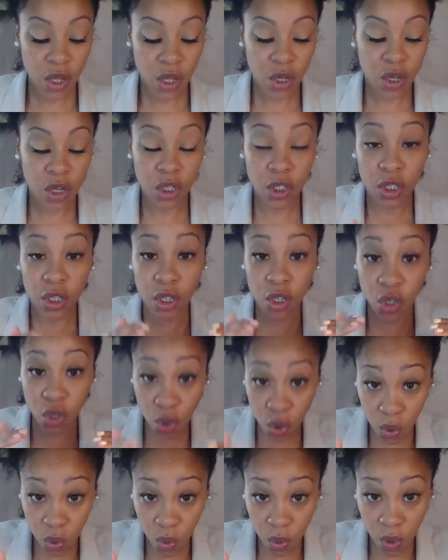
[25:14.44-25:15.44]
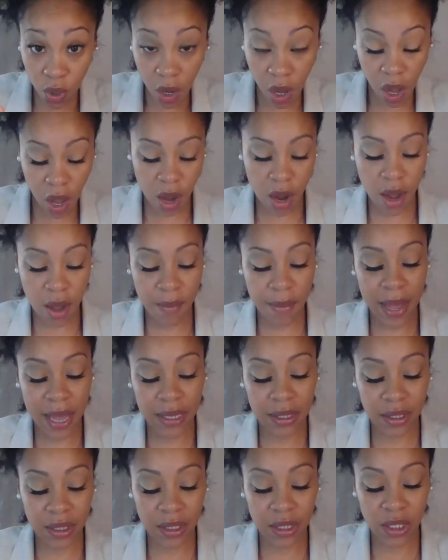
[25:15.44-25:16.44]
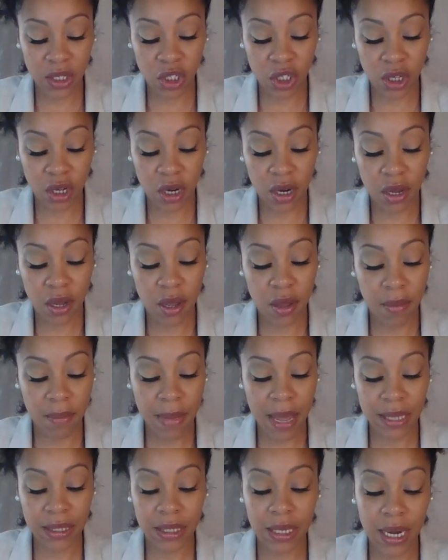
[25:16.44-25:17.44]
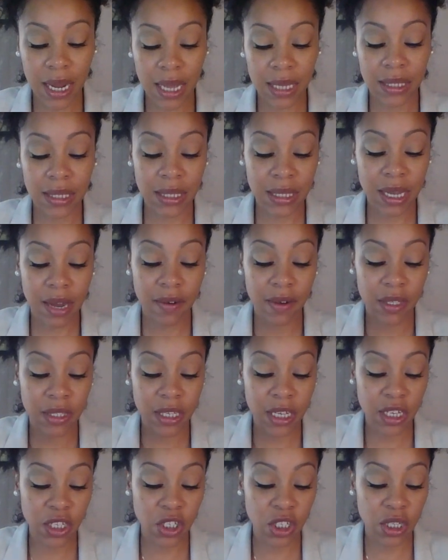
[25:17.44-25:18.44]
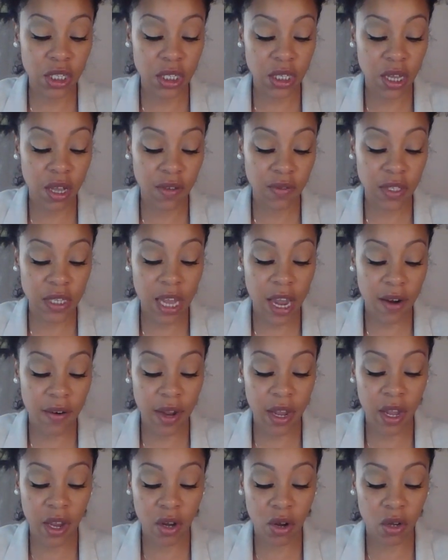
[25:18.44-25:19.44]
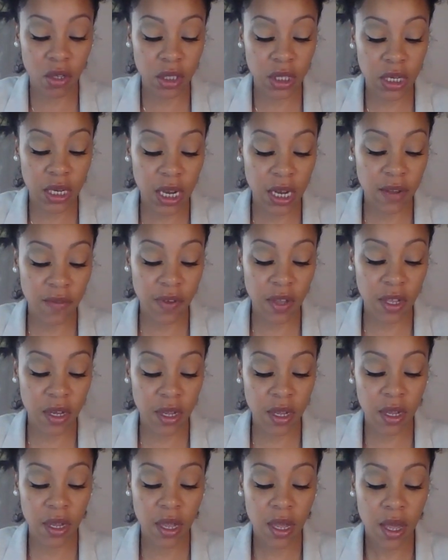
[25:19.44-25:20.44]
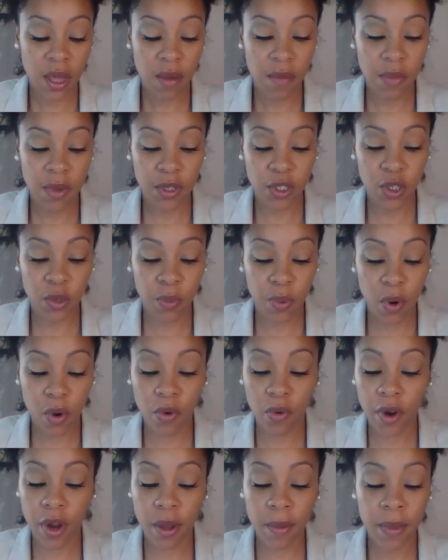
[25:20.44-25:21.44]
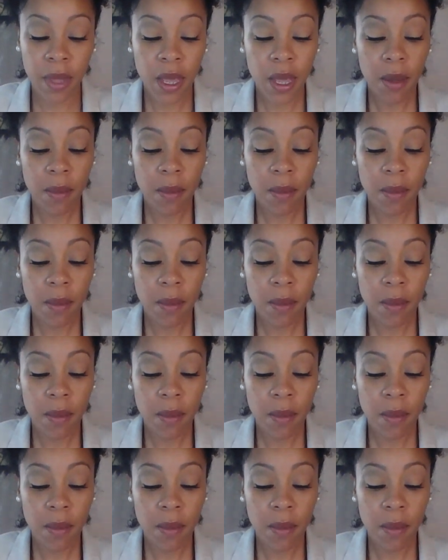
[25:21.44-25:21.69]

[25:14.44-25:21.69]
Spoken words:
Because you are a master teacher. Master the esoteric teachings of tarot and alternative healing mission program.